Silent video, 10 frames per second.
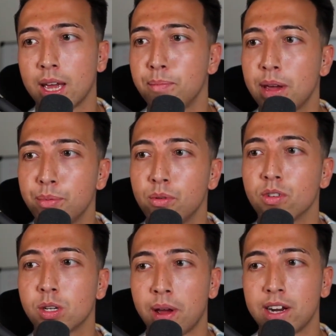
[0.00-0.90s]
And people
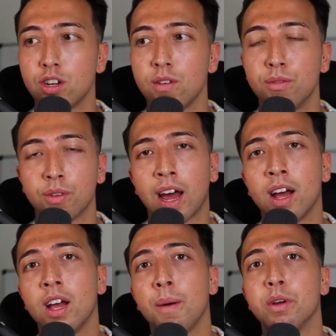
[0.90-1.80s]
respect you for that
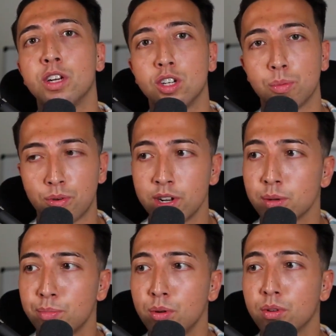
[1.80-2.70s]
because you're
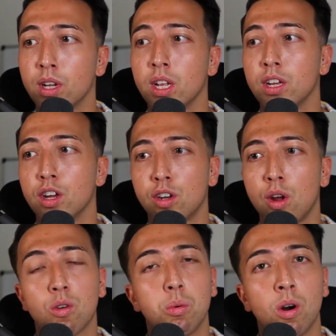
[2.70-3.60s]
principled, you
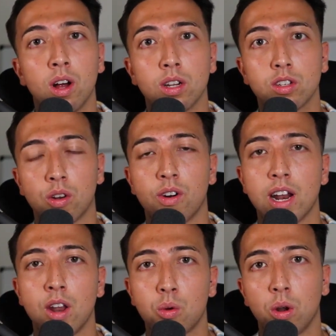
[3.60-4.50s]
don't
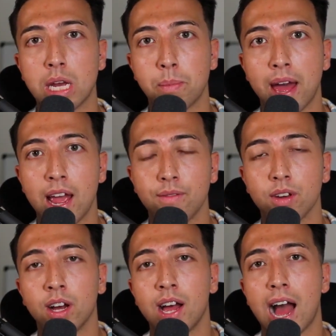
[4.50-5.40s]
tolerate low quality
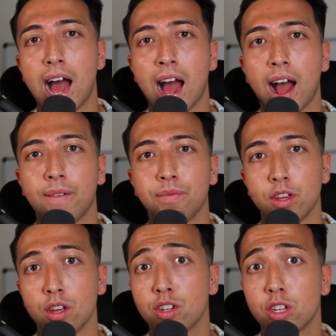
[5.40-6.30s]
behavior, and
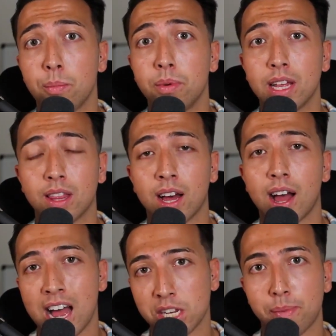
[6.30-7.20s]
that you're somebody that
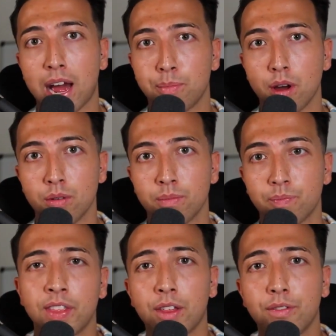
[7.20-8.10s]
has a backbone.
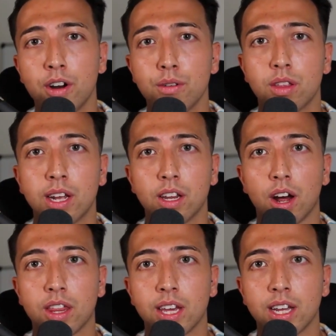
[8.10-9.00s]
Now, the final thing that
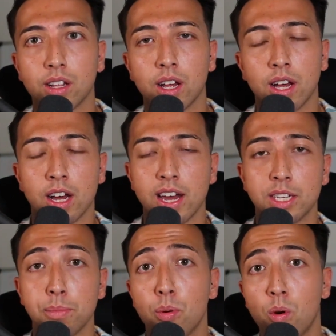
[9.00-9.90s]
I think uh,
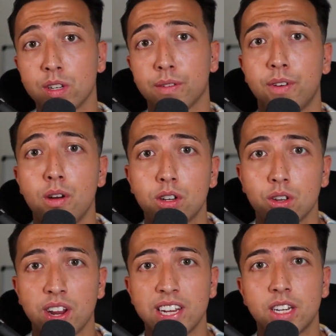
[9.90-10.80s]
is important to focus
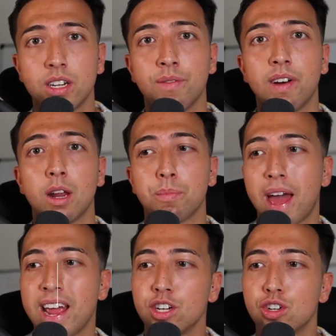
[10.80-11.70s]
on is to develop
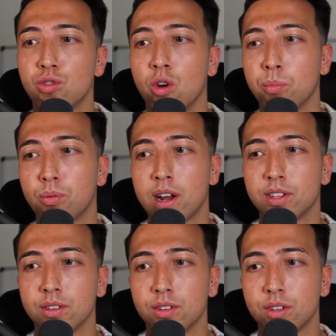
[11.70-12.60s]
a strong
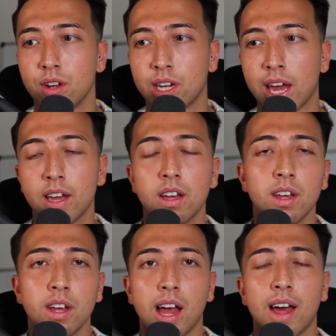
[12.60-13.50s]
presence. Okay,
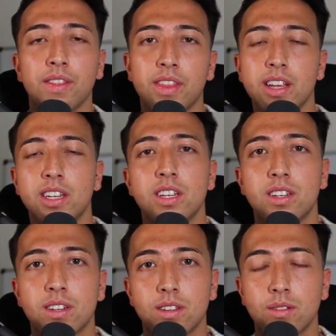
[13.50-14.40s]
and this
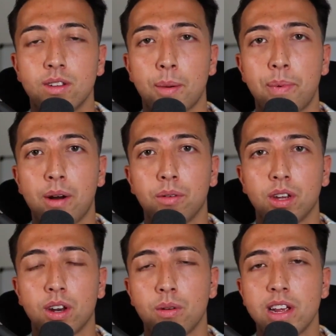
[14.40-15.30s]
is about
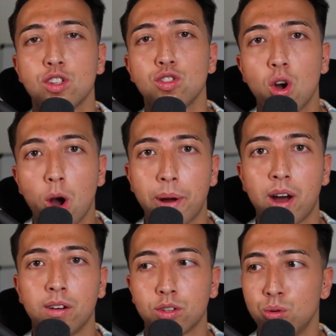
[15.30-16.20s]
you know it's not
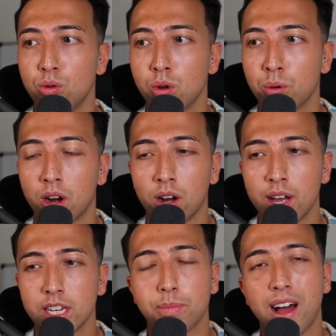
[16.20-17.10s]
about how tall you are;
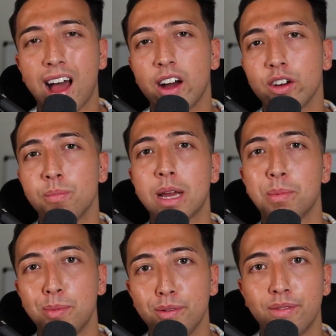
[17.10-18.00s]
it's about how you make
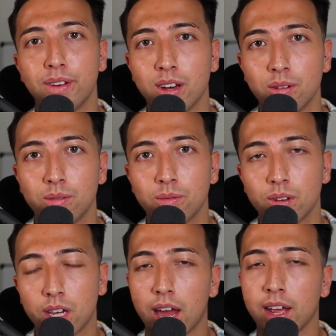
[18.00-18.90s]
people feel.
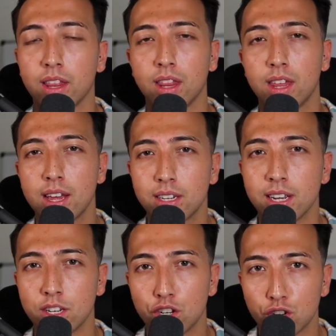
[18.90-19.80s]
Okay, this
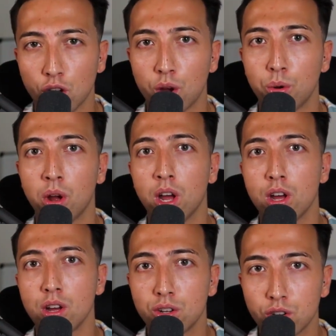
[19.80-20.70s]
is so
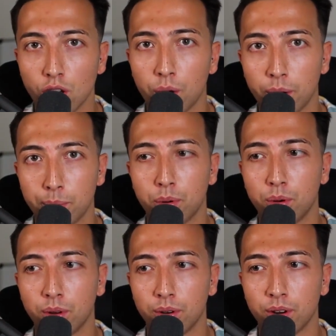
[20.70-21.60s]
so
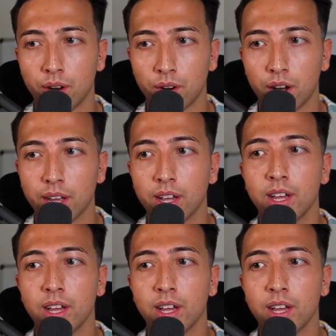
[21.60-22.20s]
important. All right.